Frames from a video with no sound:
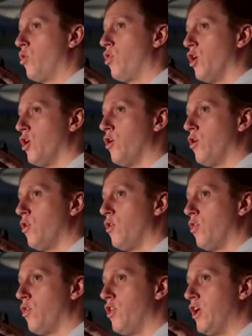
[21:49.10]
the
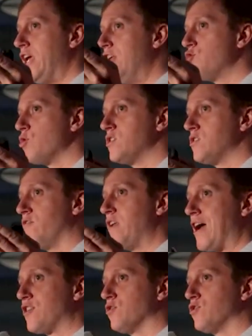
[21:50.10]
the interest of
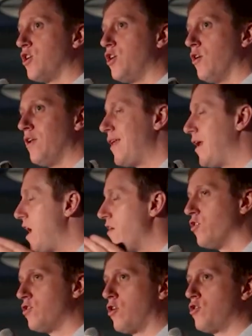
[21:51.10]
national security. They
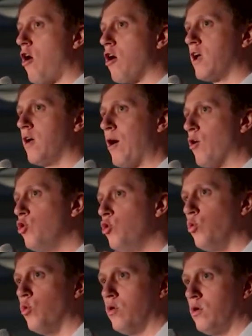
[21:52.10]
never are talking about
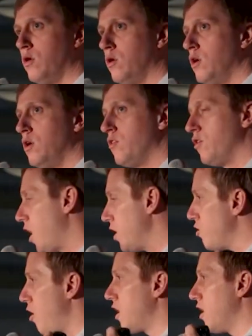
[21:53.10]
who. They're
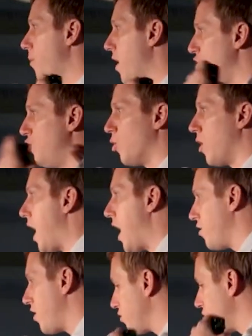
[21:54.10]
not talking about you or
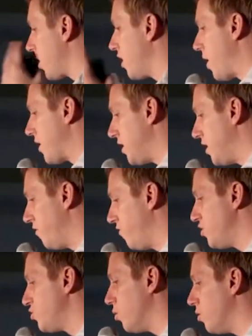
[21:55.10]
I. They're not talking about the
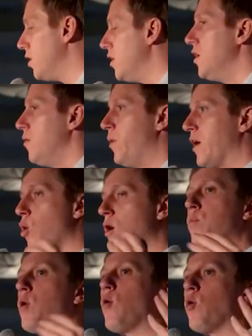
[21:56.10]
individual.
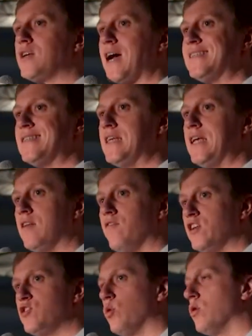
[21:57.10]
Bitcoin prioritizes the
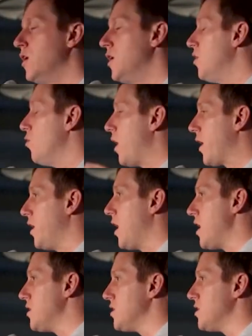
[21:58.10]
individual,
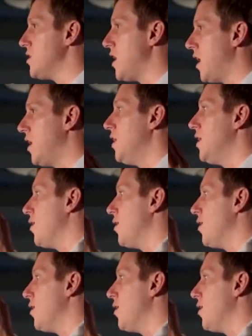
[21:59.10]
recognizes that